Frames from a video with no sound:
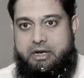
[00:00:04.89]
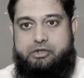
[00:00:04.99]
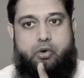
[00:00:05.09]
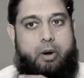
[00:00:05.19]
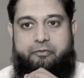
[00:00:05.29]

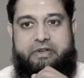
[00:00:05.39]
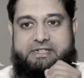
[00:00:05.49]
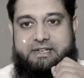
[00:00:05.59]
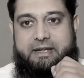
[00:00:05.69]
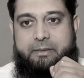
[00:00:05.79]
So
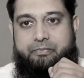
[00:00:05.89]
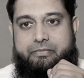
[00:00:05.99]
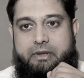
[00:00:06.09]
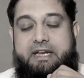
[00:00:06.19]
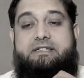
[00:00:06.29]
obviously
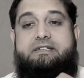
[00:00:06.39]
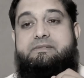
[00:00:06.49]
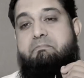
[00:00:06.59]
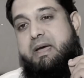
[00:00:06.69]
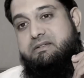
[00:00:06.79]
it is
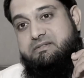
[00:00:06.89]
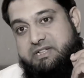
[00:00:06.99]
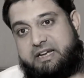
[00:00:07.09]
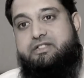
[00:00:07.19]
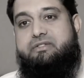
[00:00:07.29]

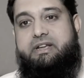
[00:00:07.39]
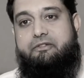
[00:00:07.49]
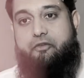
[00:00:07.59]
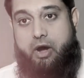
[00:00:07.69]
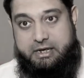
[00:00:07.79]
mandatory
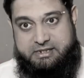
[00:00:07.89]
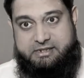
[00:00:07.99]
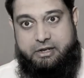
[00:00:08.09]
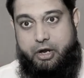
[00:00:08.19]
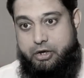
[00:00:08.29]
for
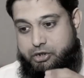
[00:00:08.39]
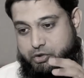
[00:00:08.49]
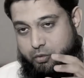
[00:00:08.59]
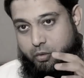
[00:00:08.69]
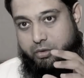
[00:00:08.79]
us
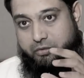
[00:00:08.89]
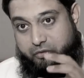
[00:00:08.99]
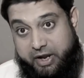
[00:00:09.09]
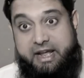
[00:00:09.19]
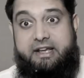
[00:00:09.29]
to
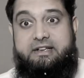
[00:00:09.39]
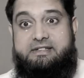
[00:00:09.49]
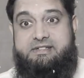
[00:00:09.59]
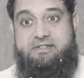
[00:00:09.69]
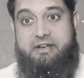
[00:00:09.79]
raise